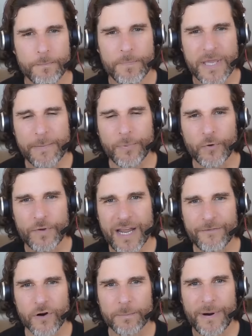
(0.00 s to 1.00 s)
People
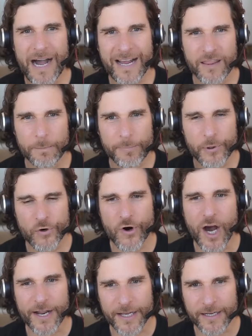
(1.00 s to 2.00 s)
never buy the
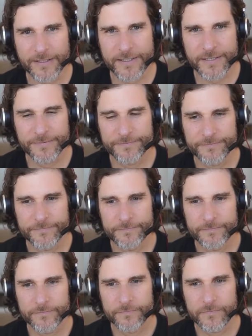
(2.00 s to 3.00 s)
product,
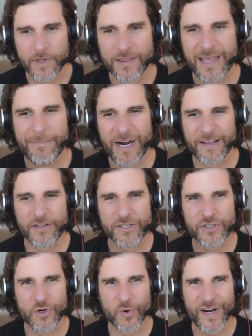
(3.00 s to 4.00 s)
they buy the
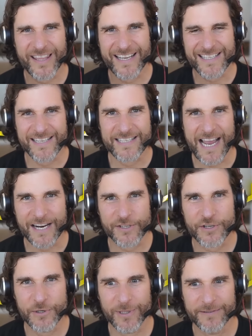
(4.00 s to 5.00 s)
story that's
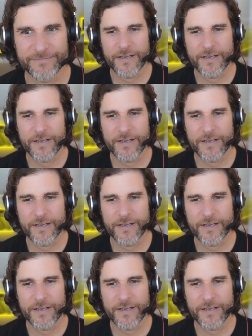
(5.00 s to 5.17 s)
attached to it.